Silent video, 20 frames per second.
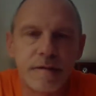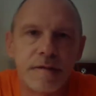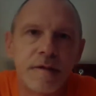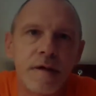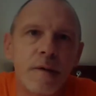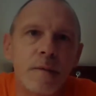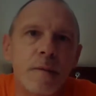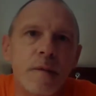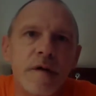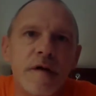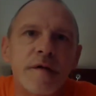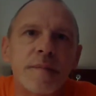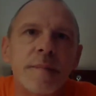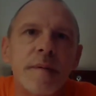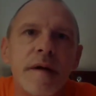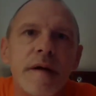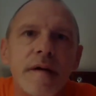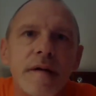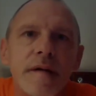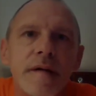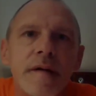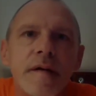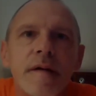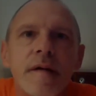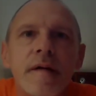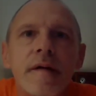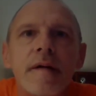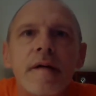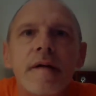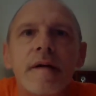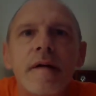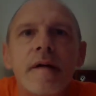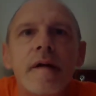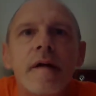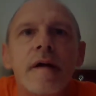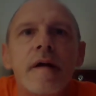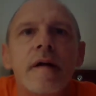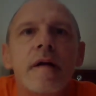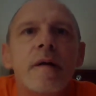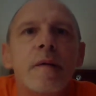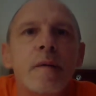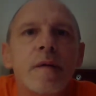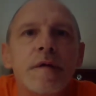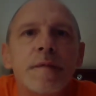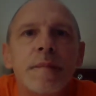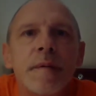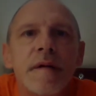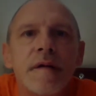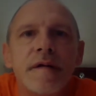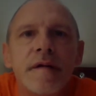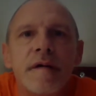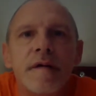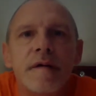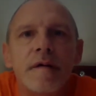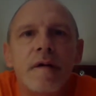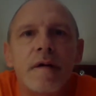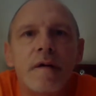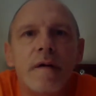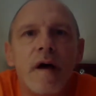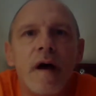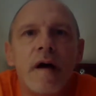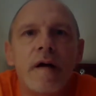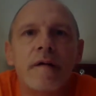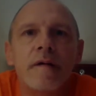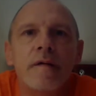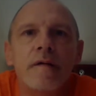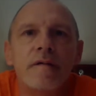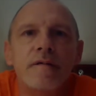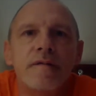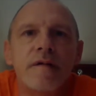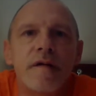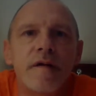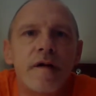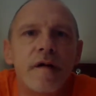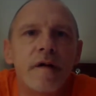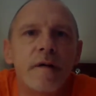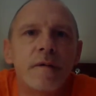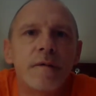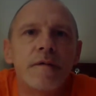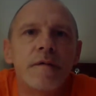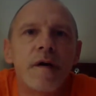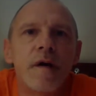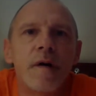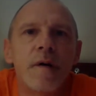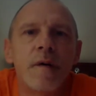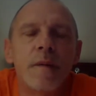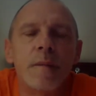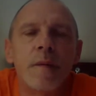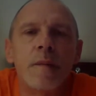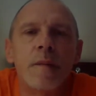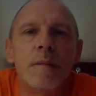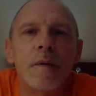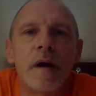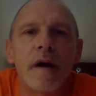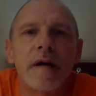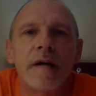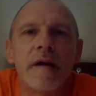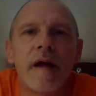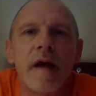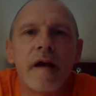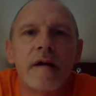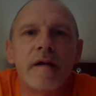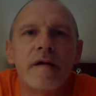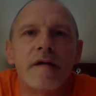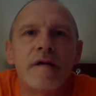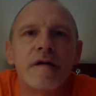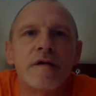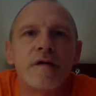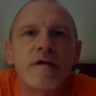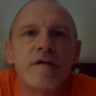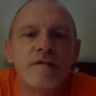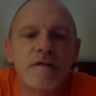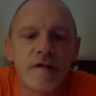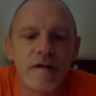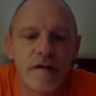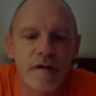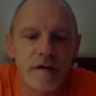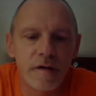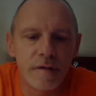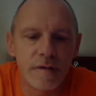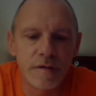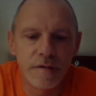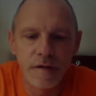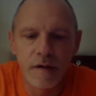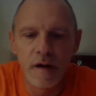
don't want to spend here all night doing videos, so I'm going to break it down into two videos.